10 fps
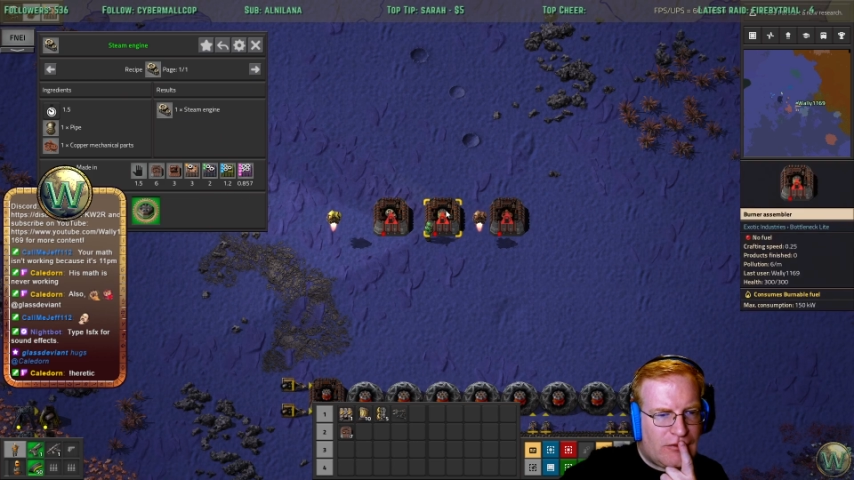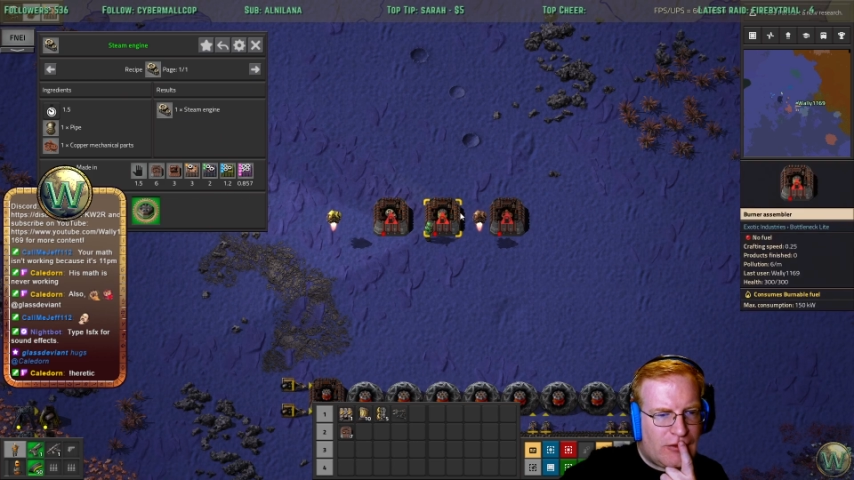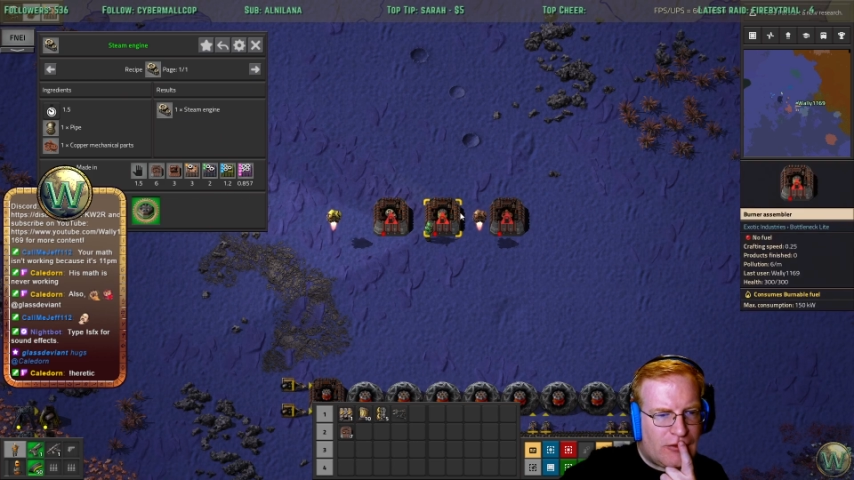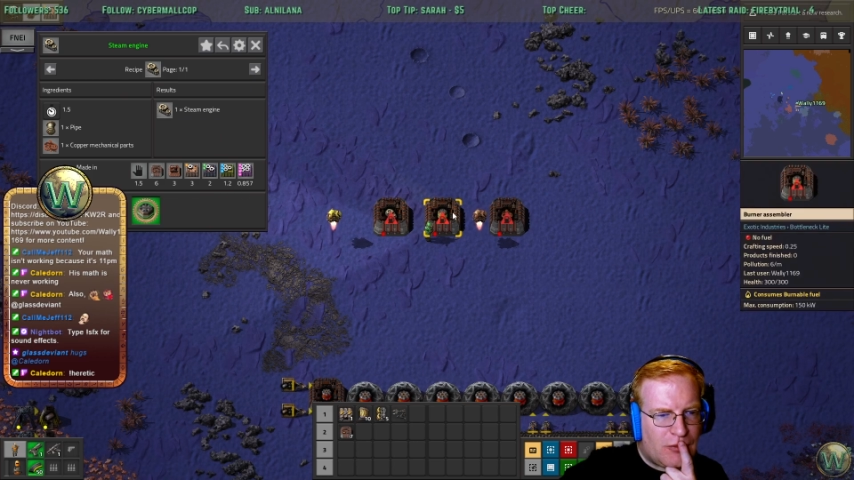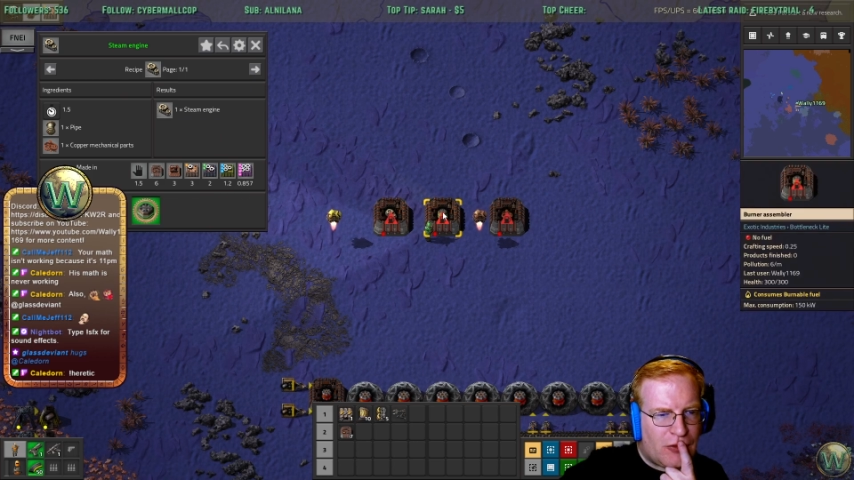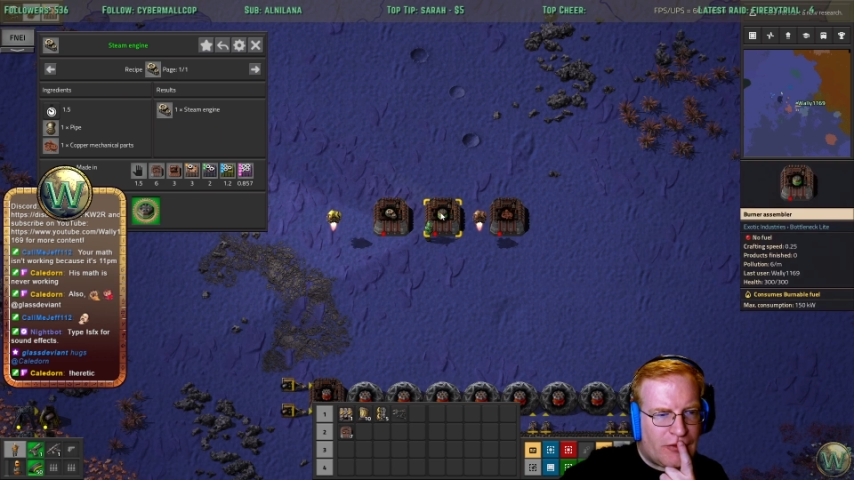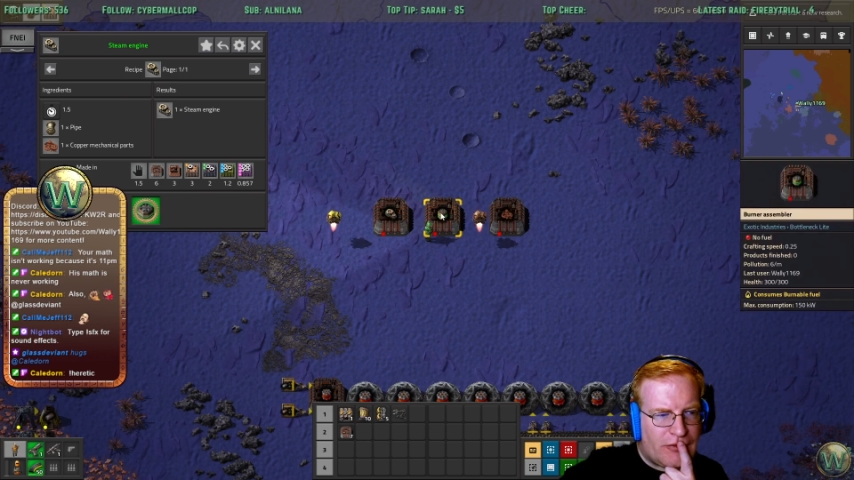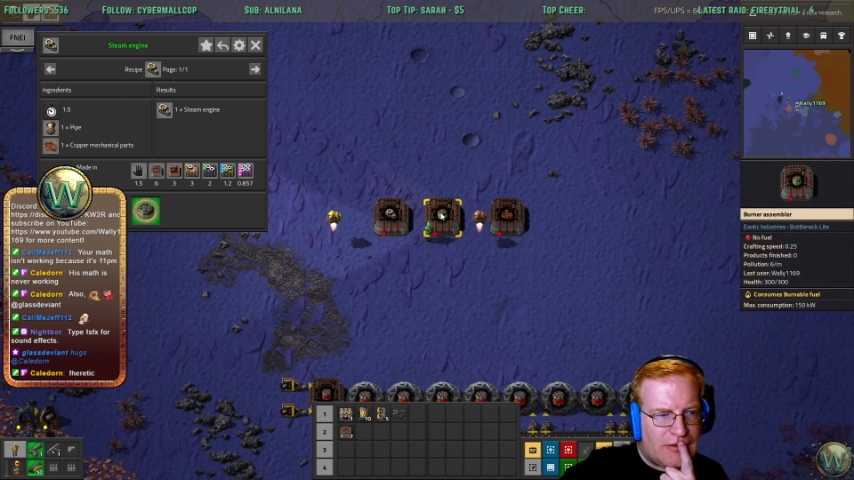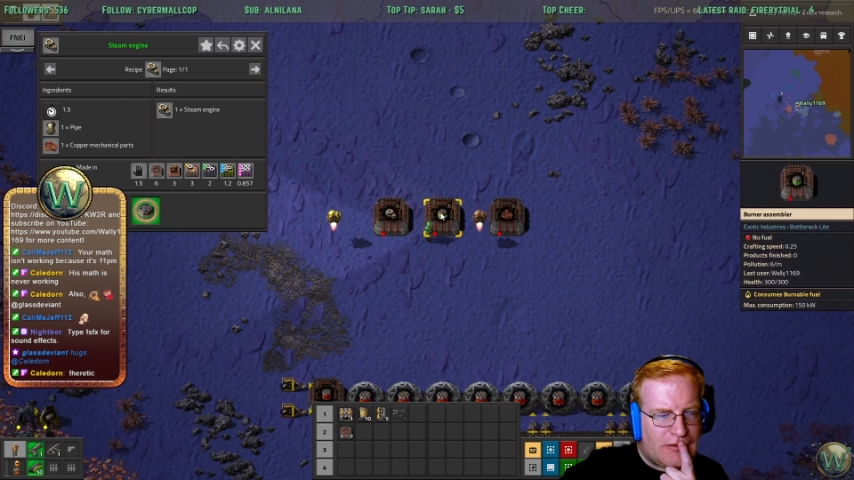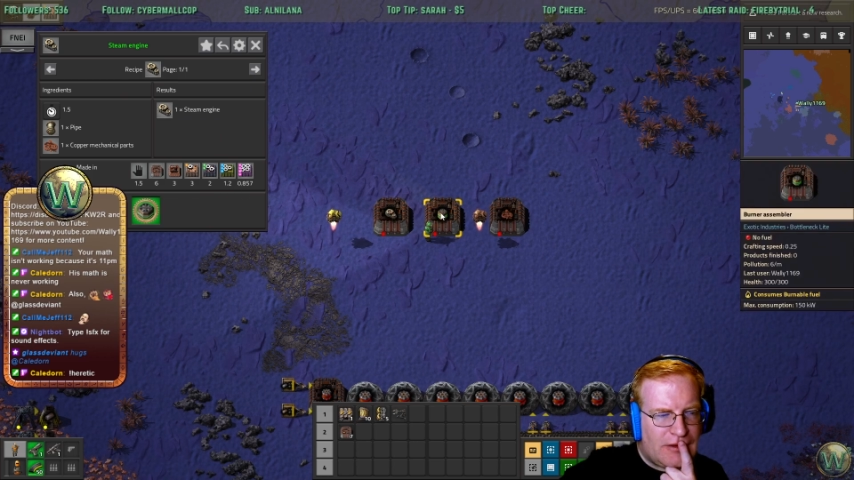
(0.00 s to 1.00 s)
to support
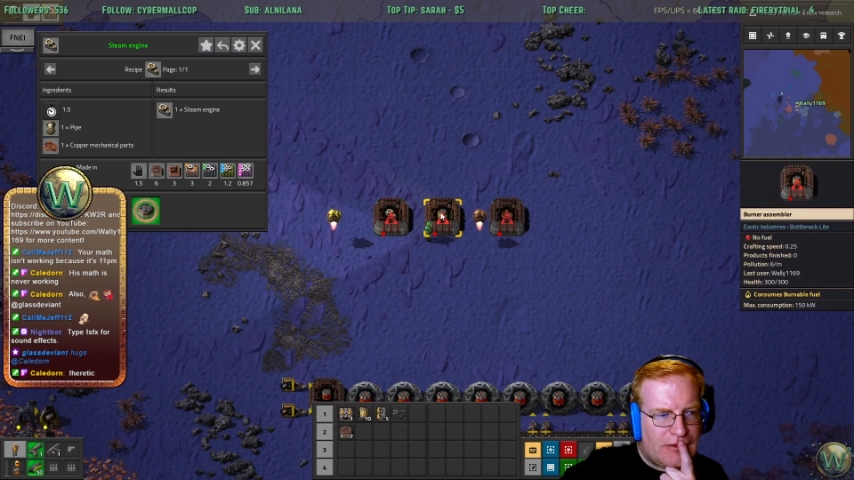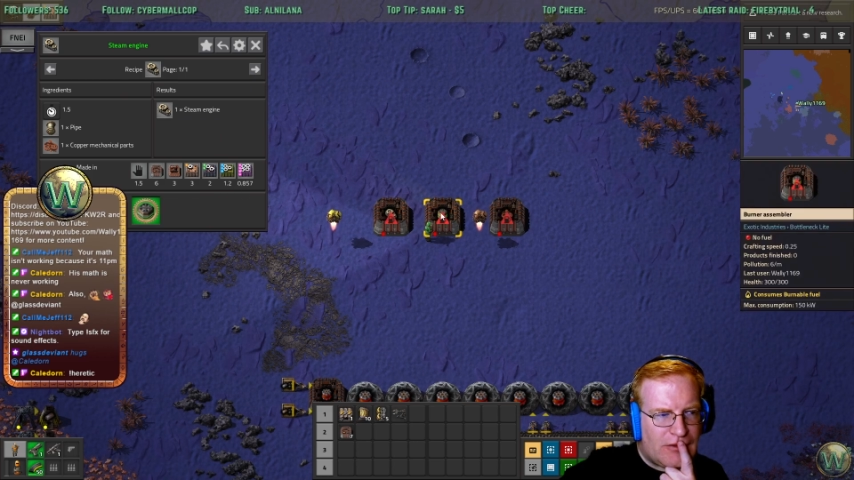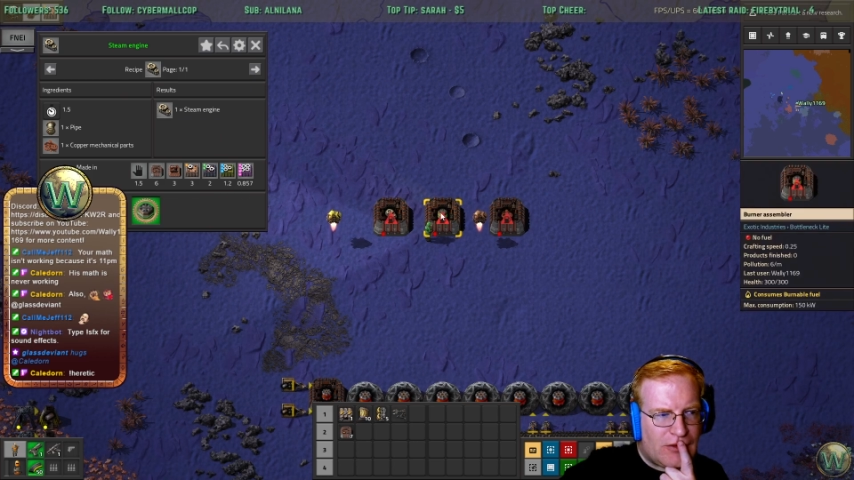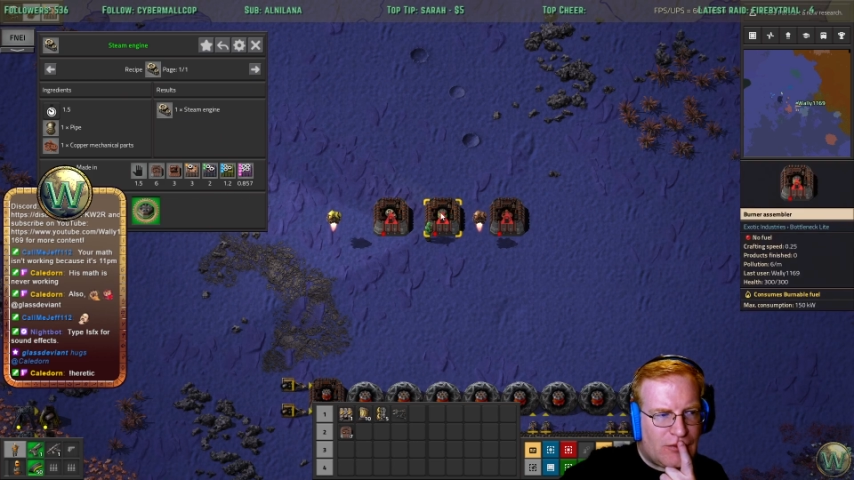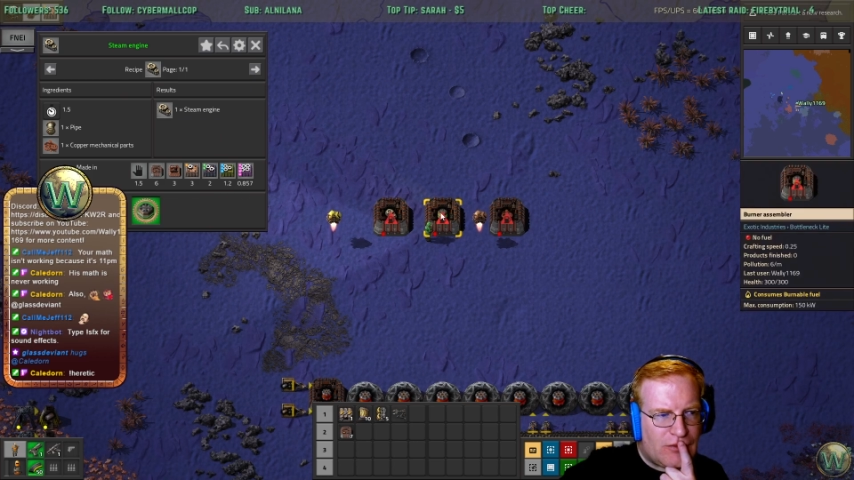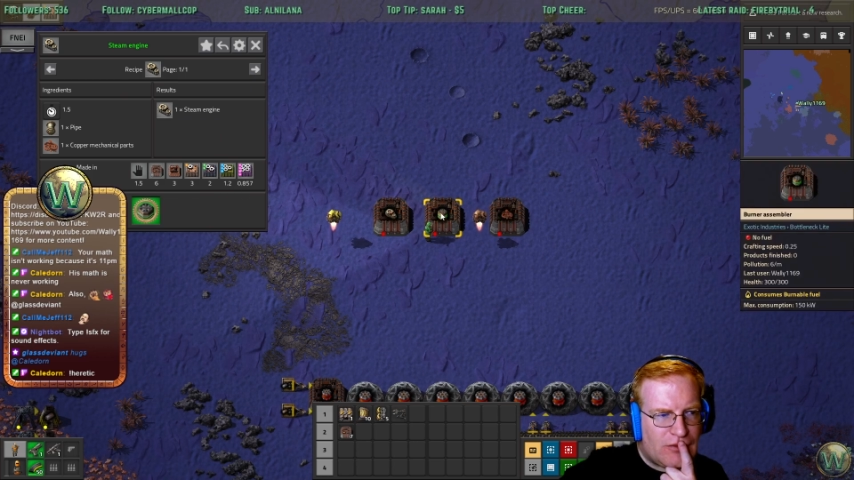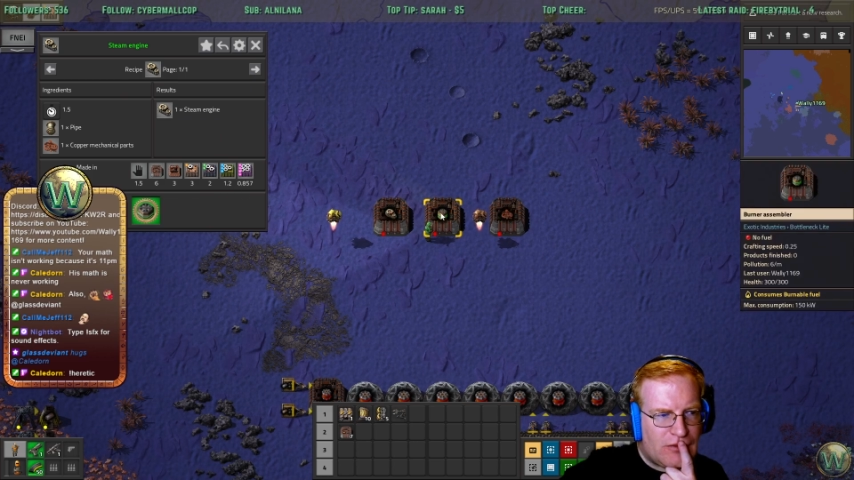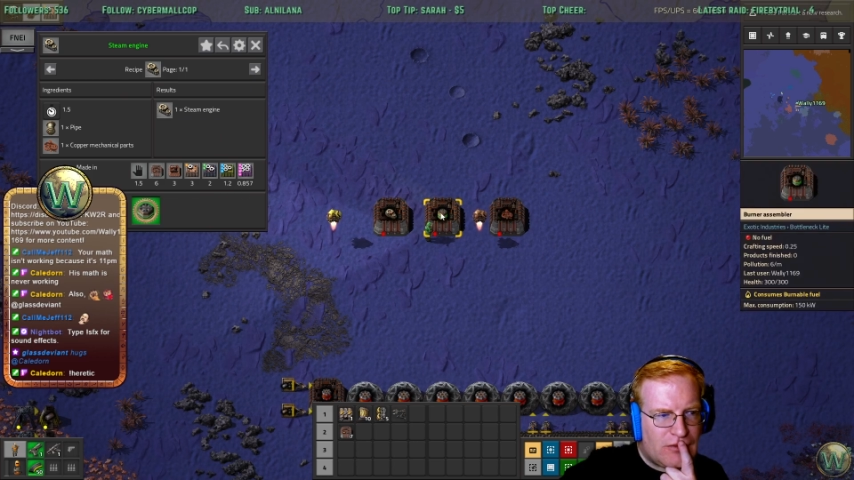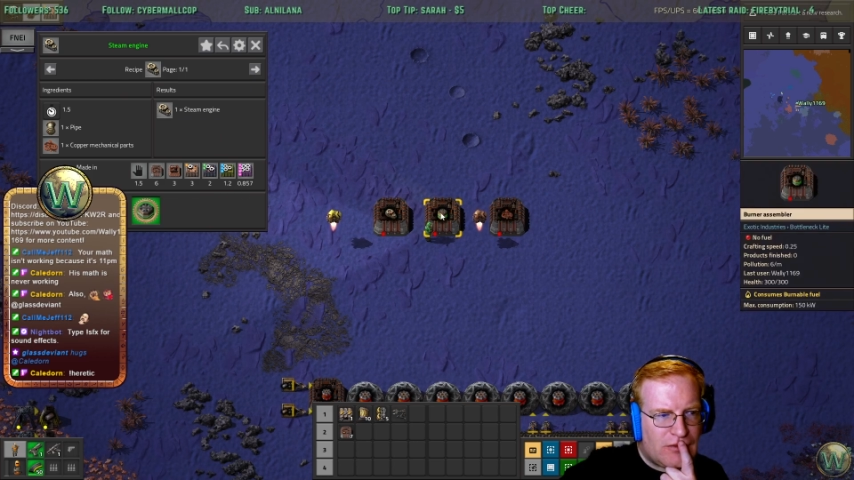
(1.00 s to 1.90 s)
16 of those.